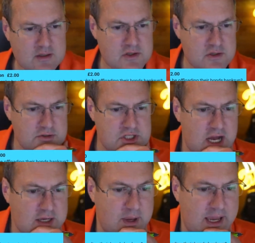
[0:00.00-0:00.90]

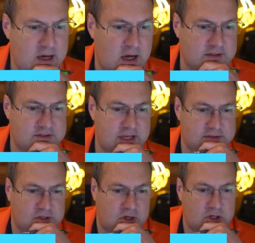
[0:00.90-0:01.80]
Jock Mahon says,
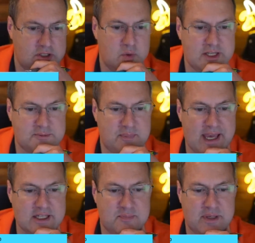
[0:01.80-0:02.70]
could U.S.
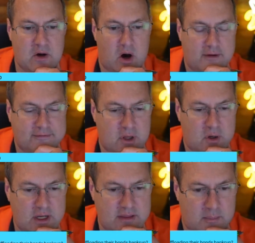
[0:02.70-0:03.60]
banks be
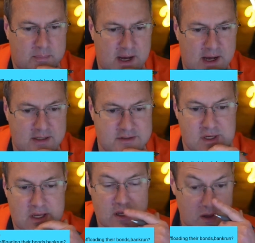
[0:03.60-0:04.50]
offloading their bonds
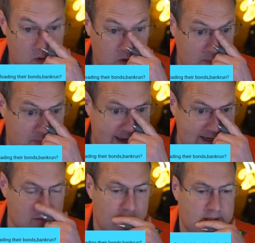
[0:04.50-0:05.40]
or a bank
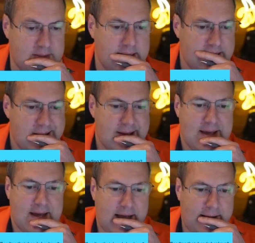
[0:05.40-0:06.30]
run?
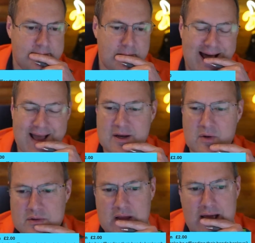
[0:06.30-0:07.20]
I
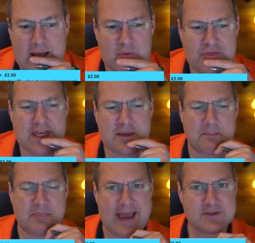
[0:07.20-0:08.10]
don't think
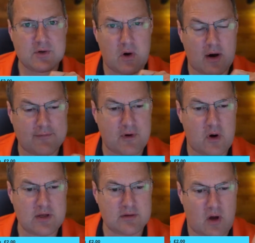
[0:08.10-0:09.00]
banks are
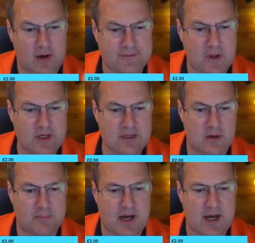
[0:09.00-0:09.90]
offloading their
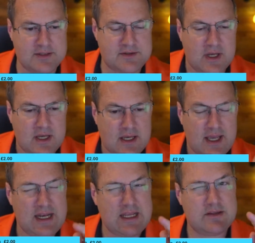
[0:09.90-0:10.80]
bonds, and
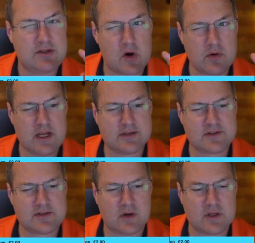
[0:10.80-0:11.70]
I don't
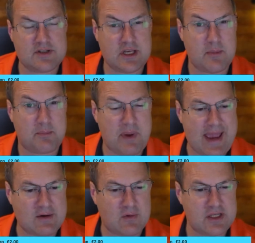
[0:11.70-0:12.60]
necessarily see a
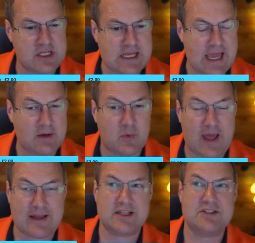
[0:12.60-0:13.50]
bank run yet,
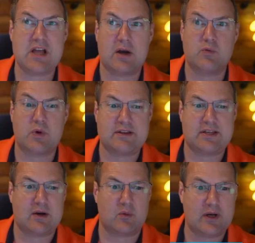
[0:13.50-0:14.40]
at least not
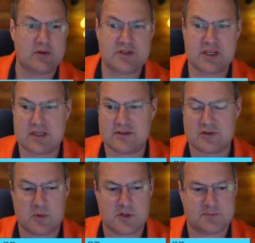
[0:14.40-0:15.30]
retail. We don't see
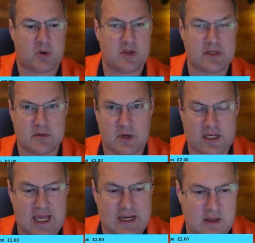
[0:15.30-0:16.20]
consumers pulling their money
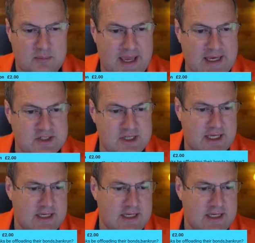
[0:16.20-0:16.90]
out of the banks yet,